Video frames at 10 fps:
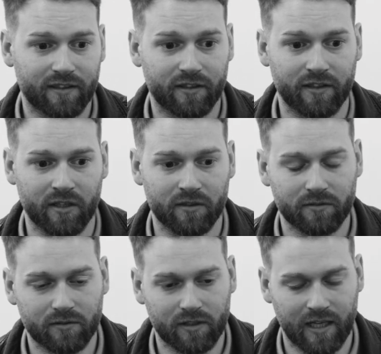You know,
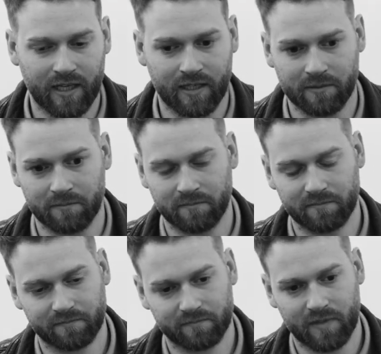
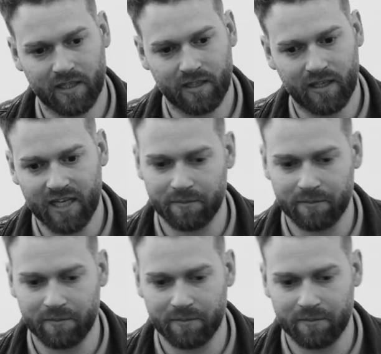I